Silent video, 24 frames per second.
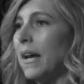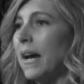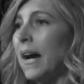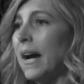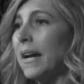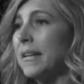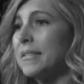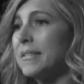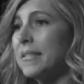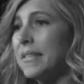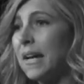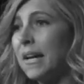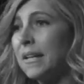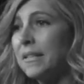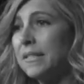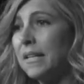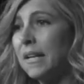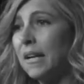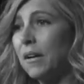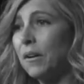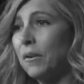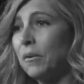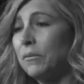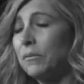I sat
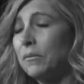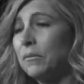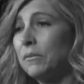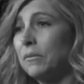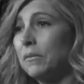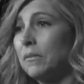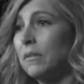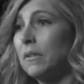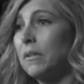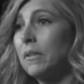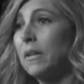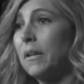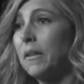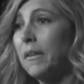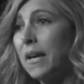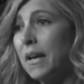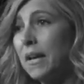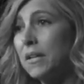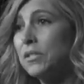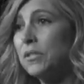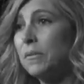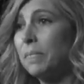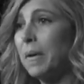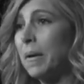down on the
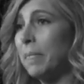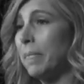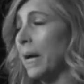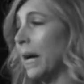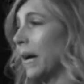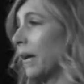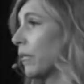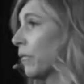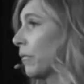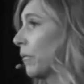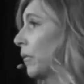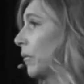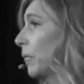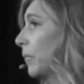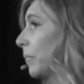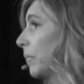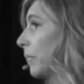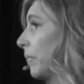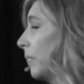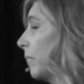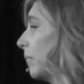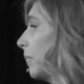edge of my bathroom,